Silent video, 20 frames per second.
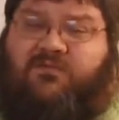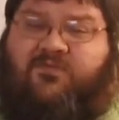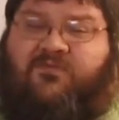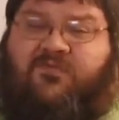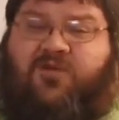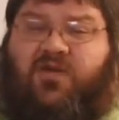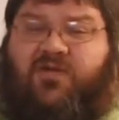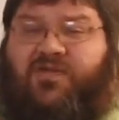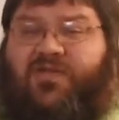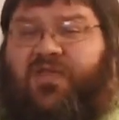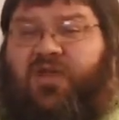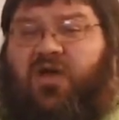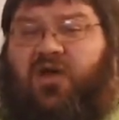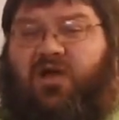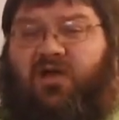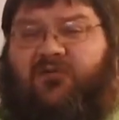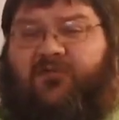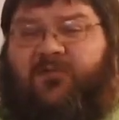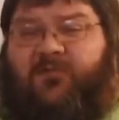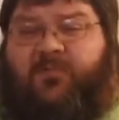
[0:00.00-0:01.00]
First
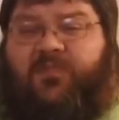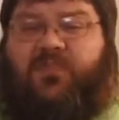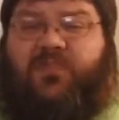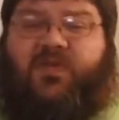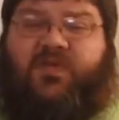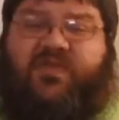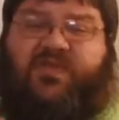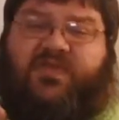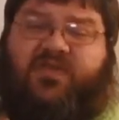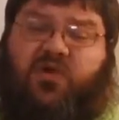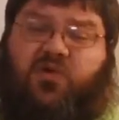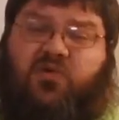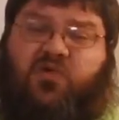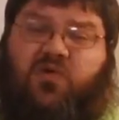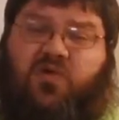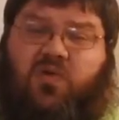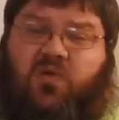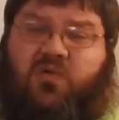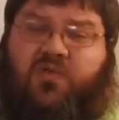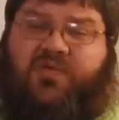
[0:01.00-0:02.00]
off, Stone
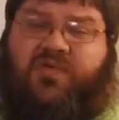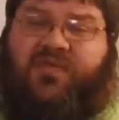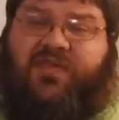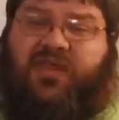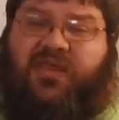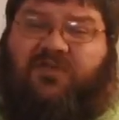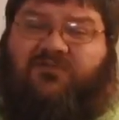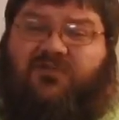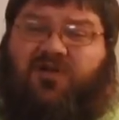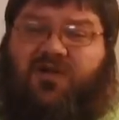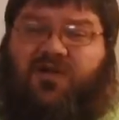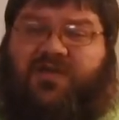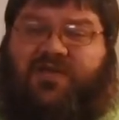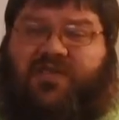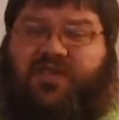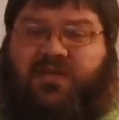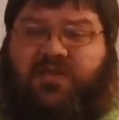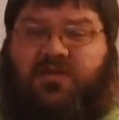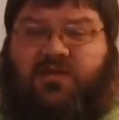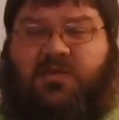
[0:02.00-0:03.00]
Cold Steve
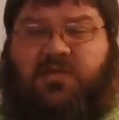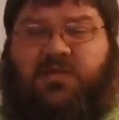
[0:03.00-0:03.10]
Austin.